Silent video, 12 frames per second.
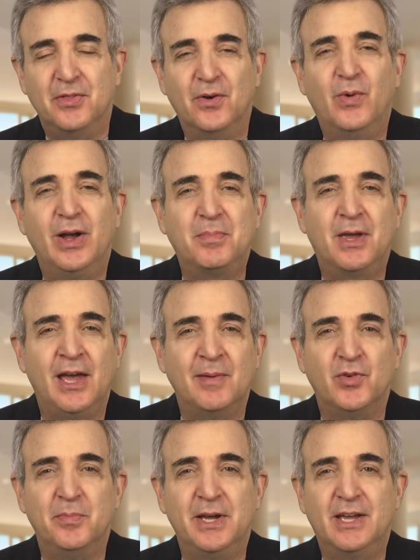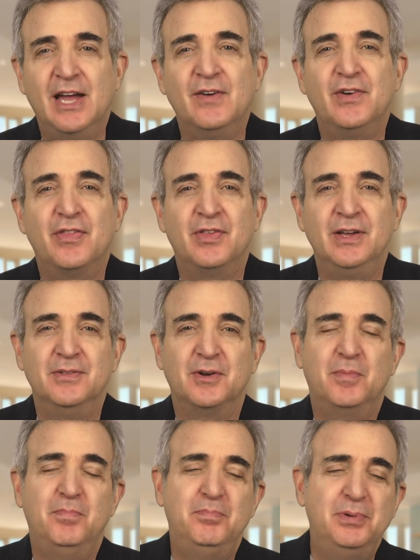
the webcam will make everything look